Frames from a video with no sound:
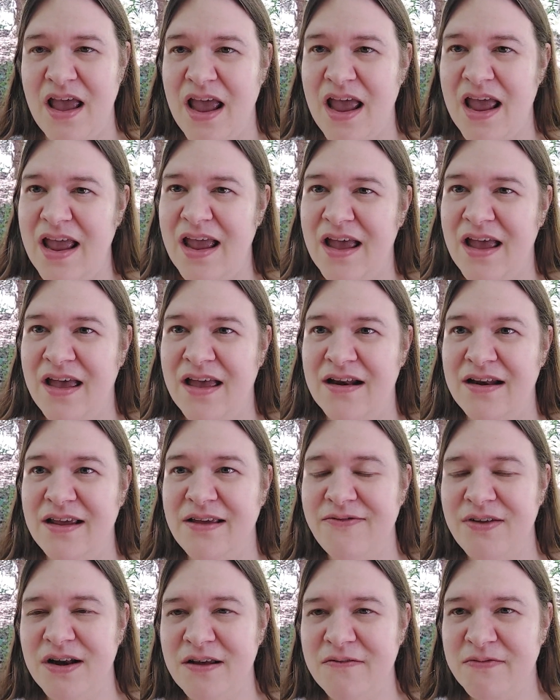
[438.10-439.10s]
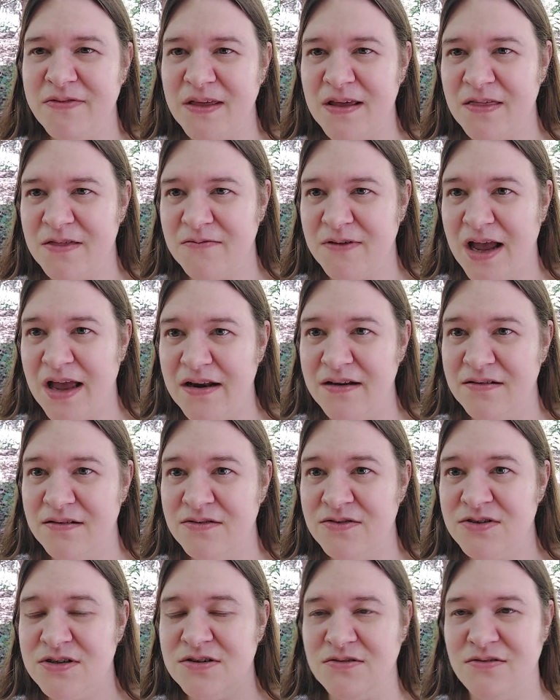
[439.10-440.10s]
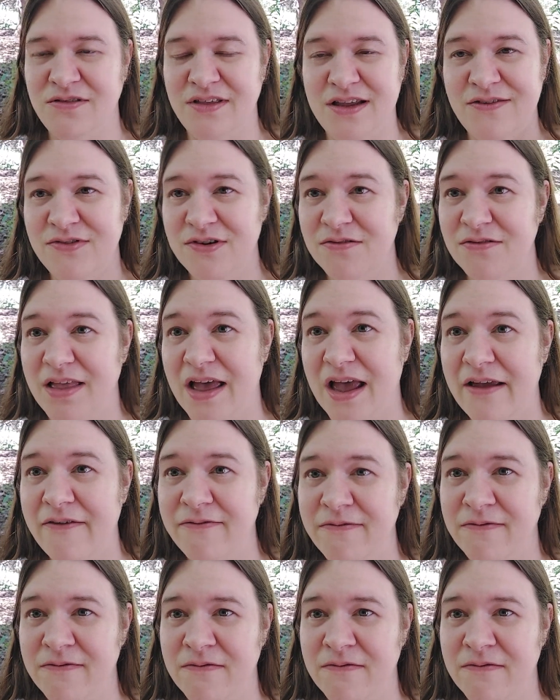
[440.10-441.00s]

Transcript: And even if they threaten to leave your life,